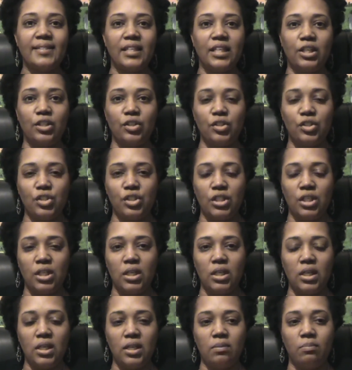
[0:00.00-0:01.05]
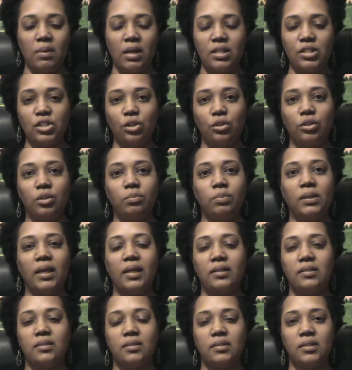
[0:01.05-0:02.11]
energy in my solar
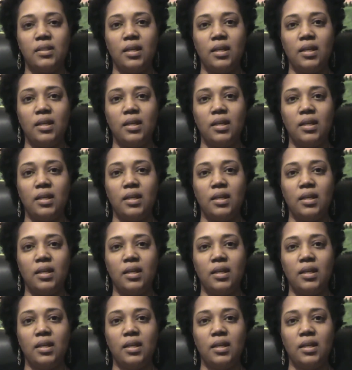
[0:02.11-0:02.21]
plexus